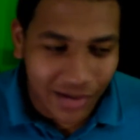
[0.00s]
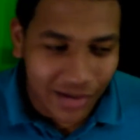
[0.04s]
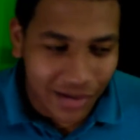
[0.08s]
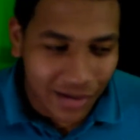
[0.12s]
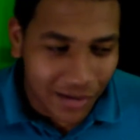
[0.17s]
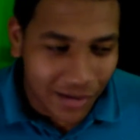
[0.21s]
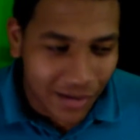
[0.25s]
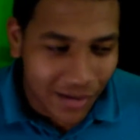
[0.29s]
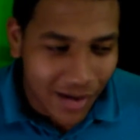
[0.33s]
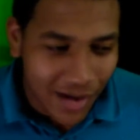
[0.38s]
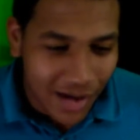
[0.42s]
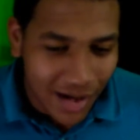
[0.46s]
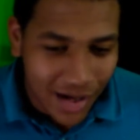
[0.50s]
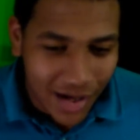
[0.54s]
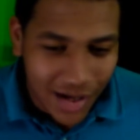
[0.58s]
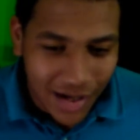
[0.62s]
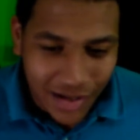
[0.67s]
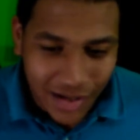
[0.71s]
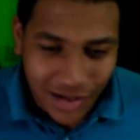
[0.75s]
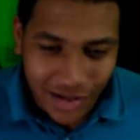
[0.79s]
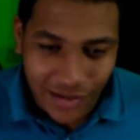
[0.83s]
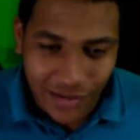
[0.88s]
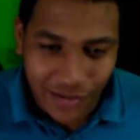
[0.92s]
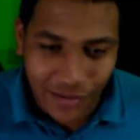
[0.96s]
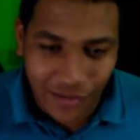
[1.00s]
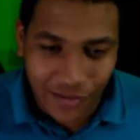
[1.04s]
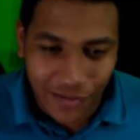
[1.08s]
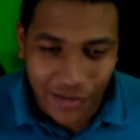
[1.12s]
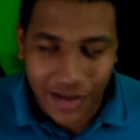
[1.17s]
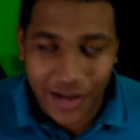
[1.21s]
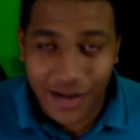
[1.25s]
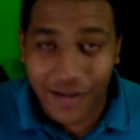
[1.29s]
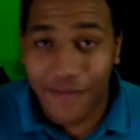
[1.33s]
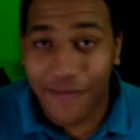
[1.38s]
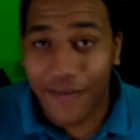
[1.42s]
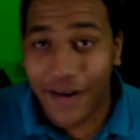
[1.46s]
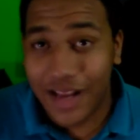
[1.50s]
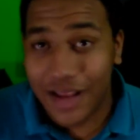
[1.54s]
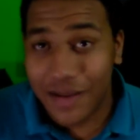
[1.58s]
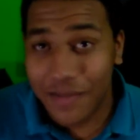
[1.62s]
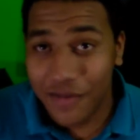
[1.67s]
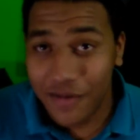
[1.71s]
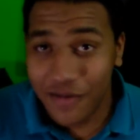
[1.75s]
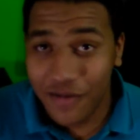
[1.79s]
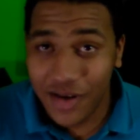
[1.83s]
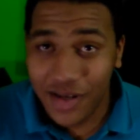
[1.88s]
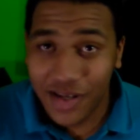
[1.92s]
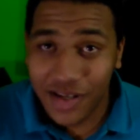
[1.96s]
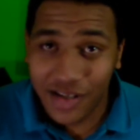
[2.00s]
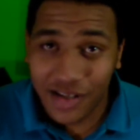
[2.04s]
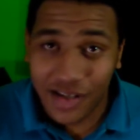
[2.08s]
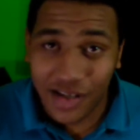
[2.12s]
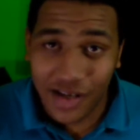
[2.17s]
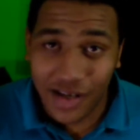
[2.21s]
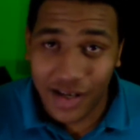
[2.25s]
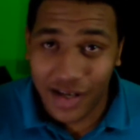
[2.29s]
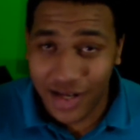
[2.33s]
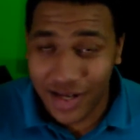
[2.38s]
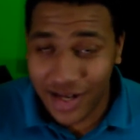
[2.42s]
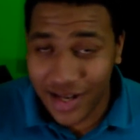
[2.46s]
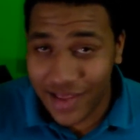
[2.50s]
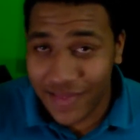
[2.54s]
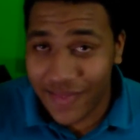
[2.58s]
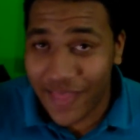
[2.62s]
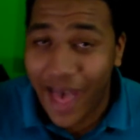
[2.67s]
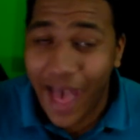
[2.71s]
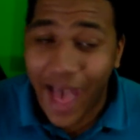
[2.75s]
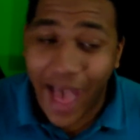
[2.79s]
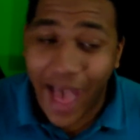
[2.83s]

So just really funny movie just in that